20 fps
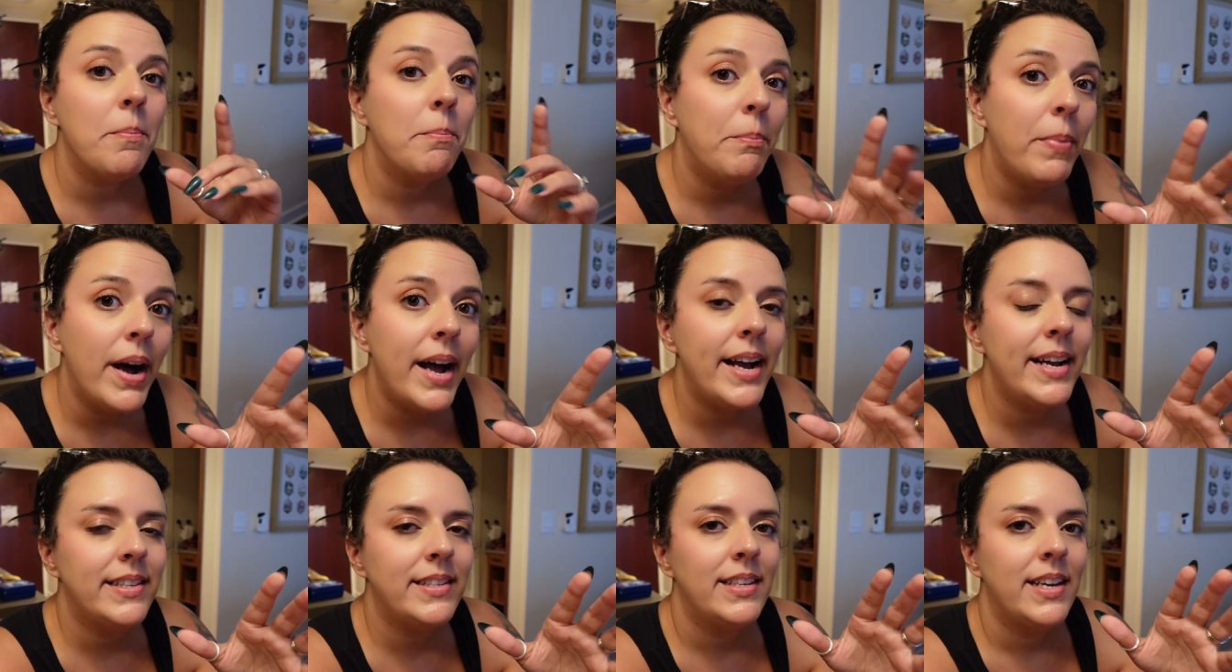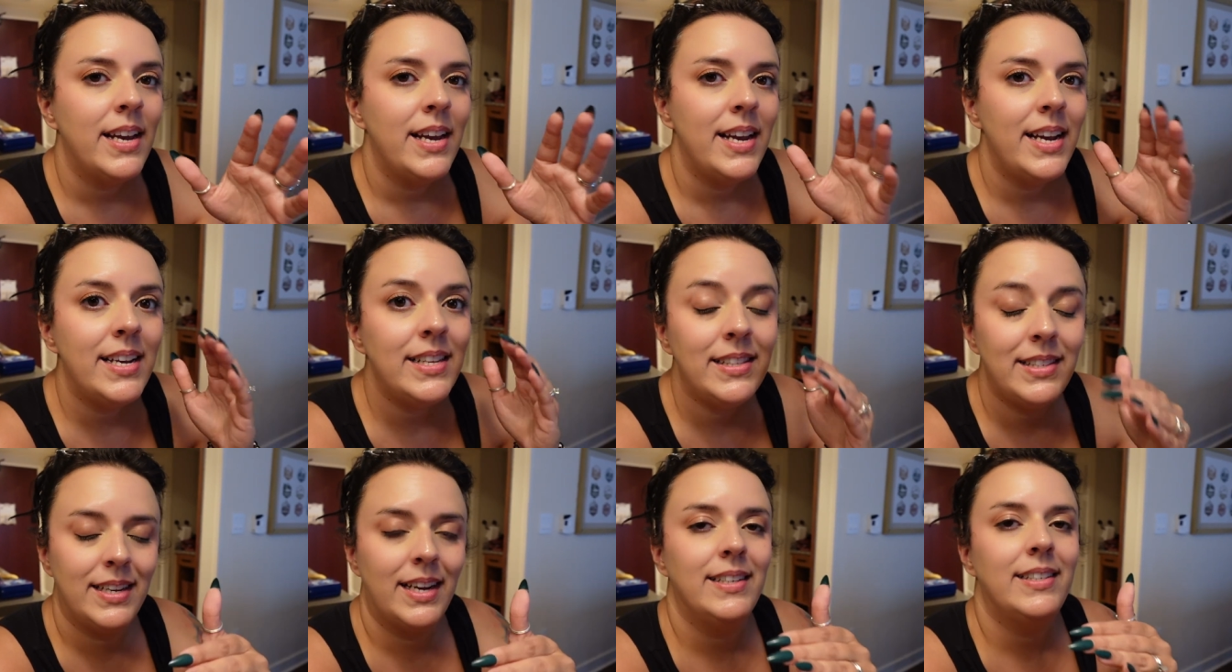But
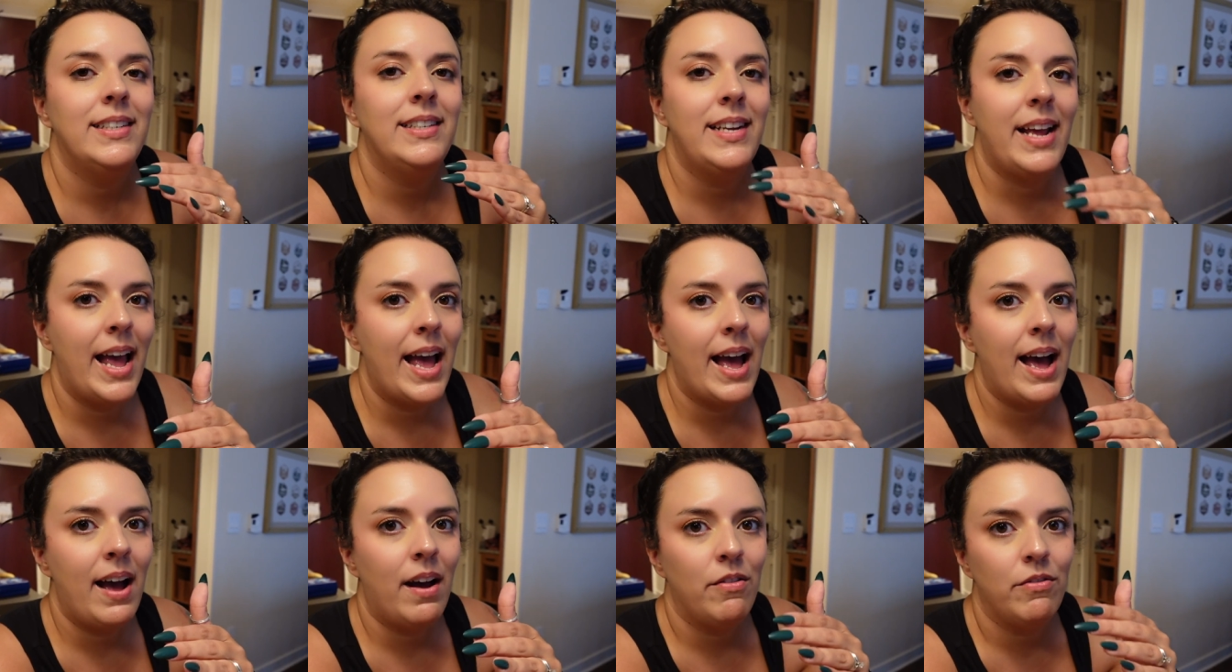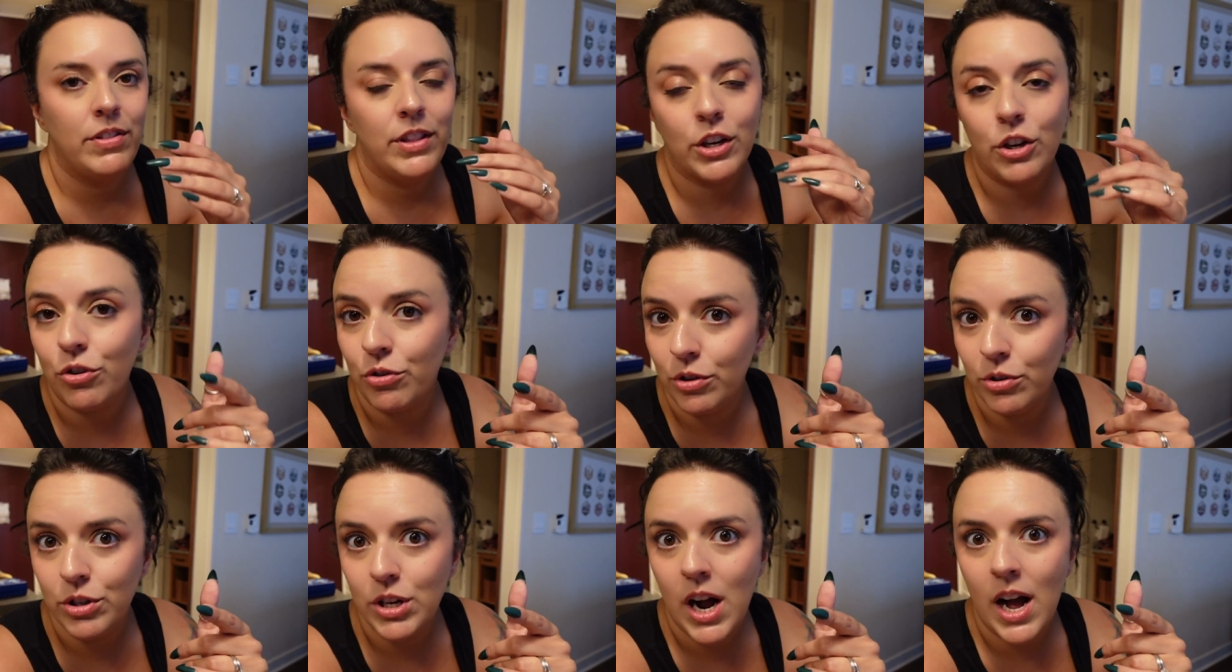it doesn't have the
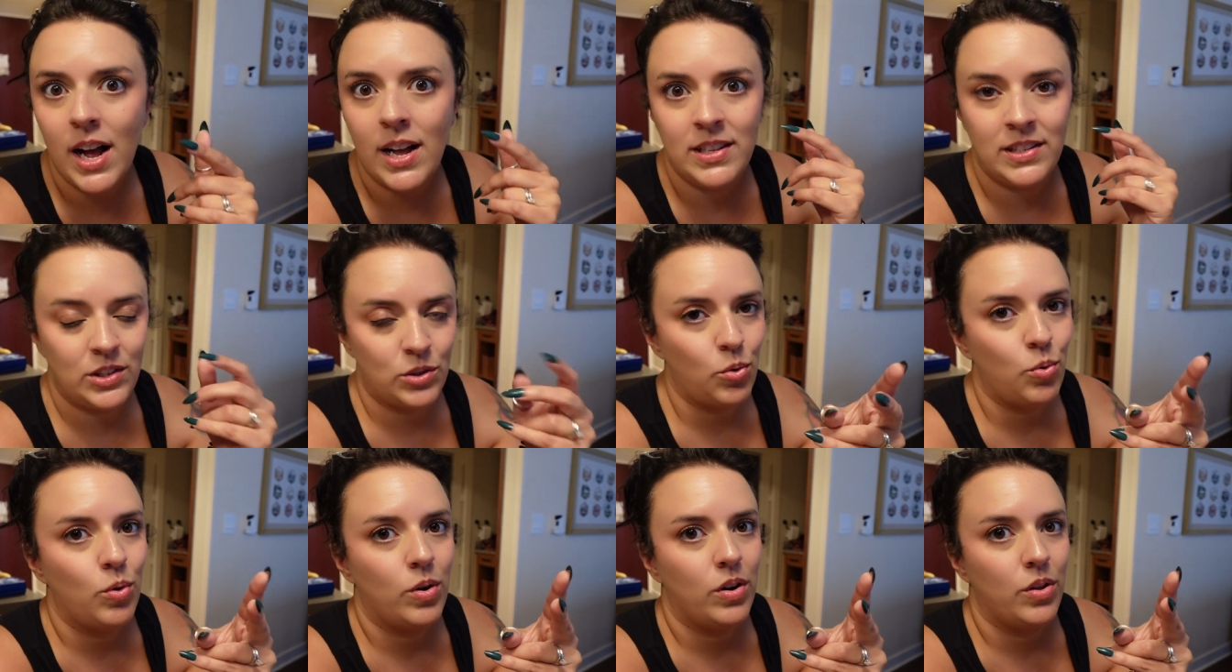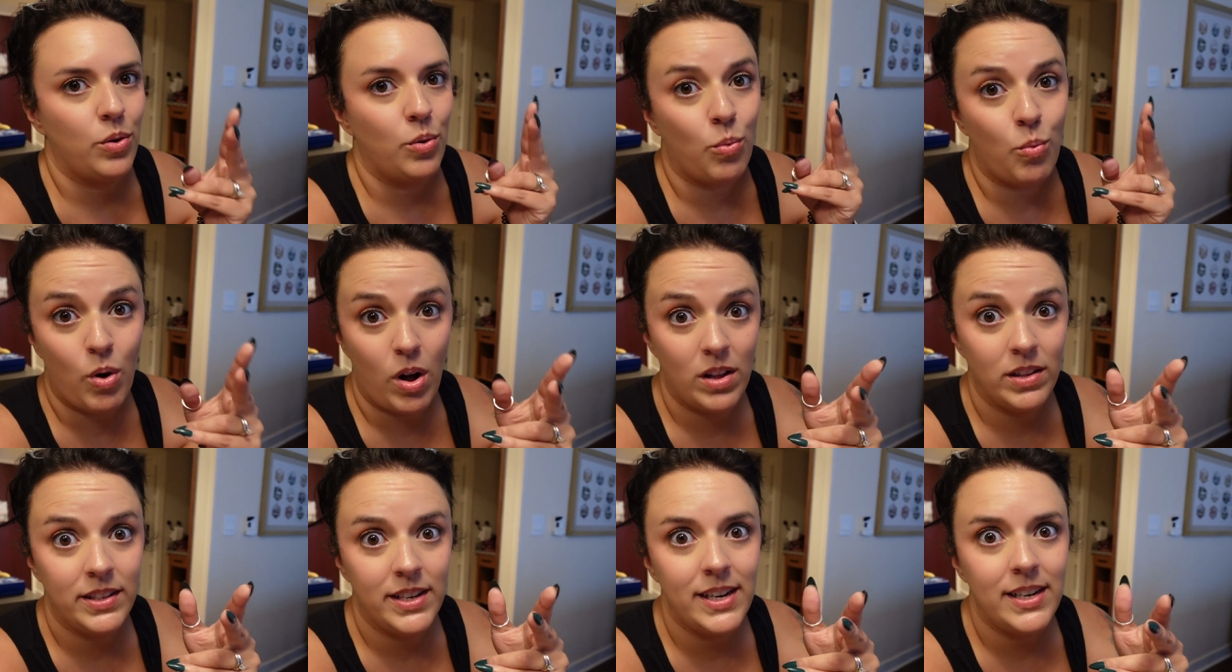croutons or the
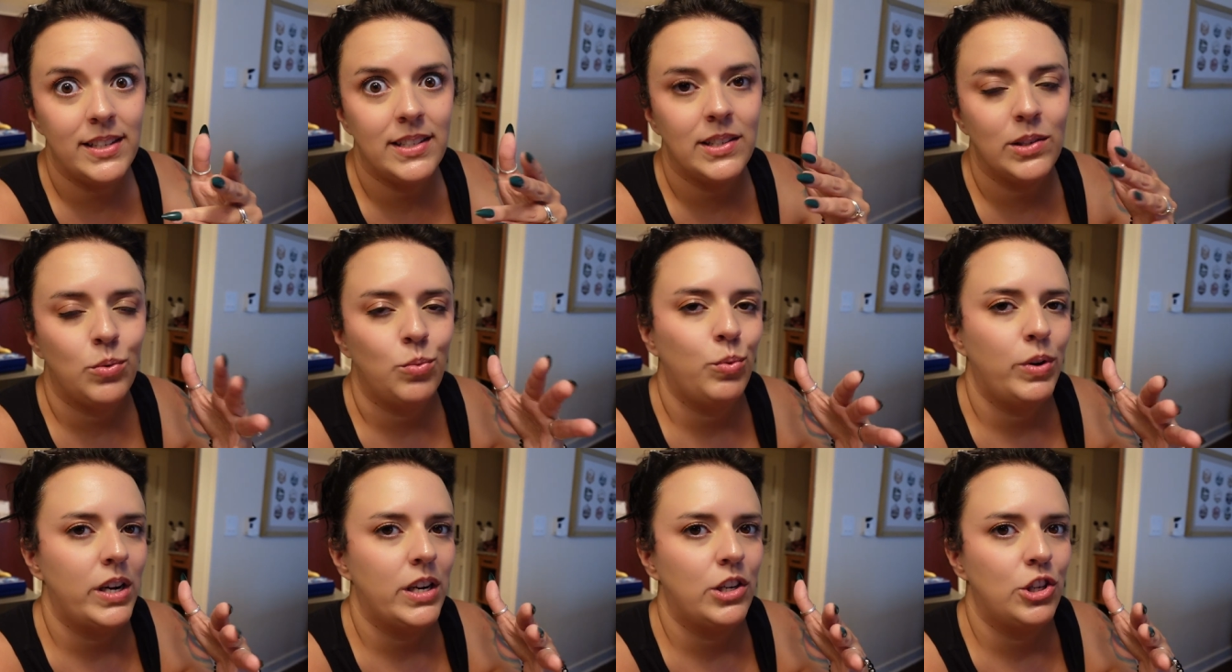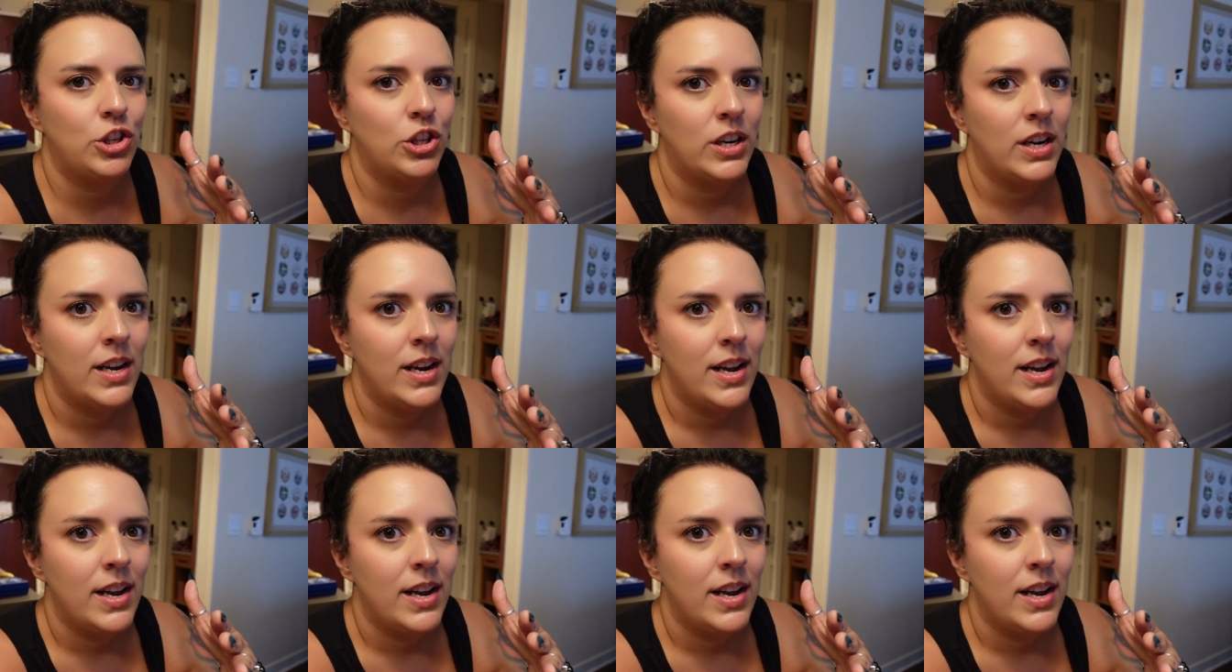walnuts, which